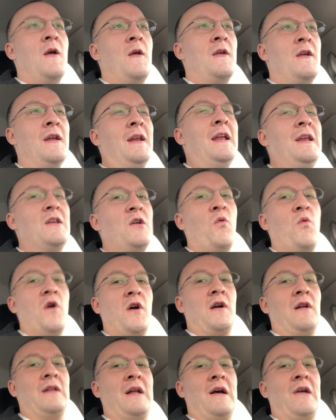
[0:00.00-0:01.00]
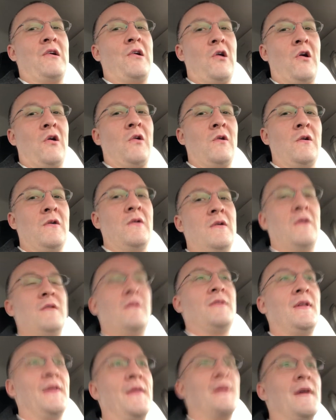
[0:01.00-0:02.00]
you need to work a lot harder
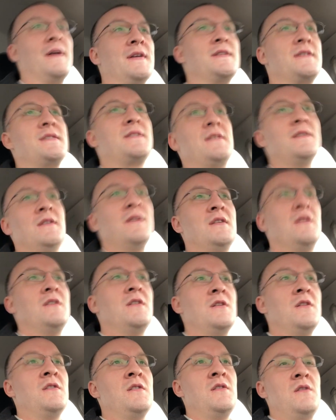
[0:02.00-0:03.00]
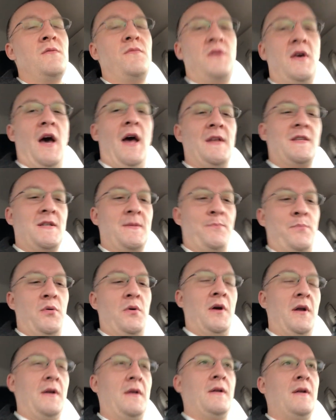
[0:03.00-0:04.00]
than this. You've got to
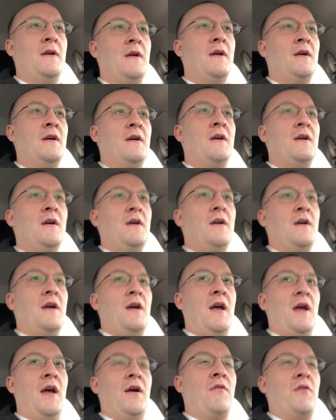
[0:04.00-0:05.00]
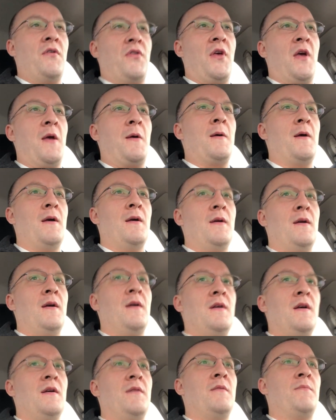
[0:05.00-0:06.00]
put everything
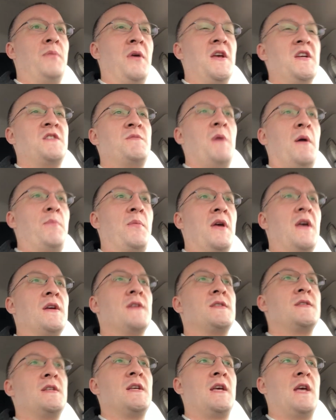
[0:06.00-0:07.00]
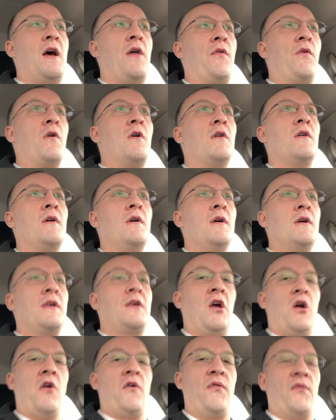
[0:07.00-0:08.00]
piece by piece together
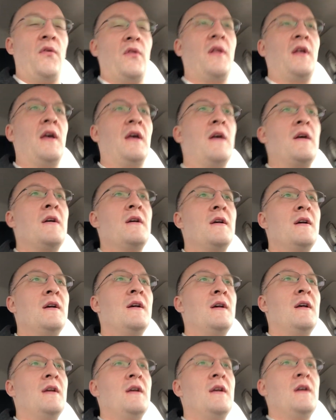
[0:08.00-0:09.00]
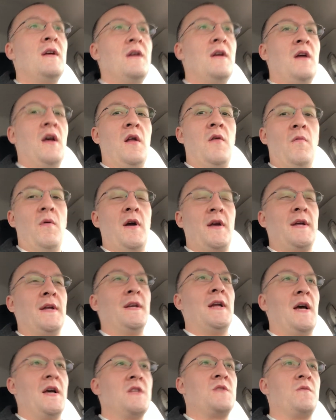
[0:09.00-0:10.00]
carefully and
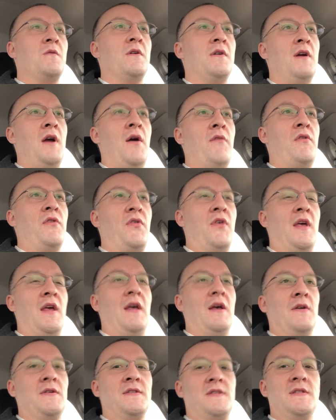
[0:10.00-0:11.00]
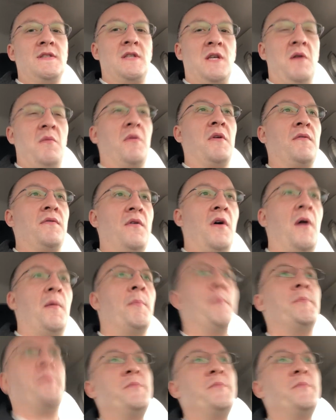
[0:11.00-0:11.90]
recognize where everything else is coming from,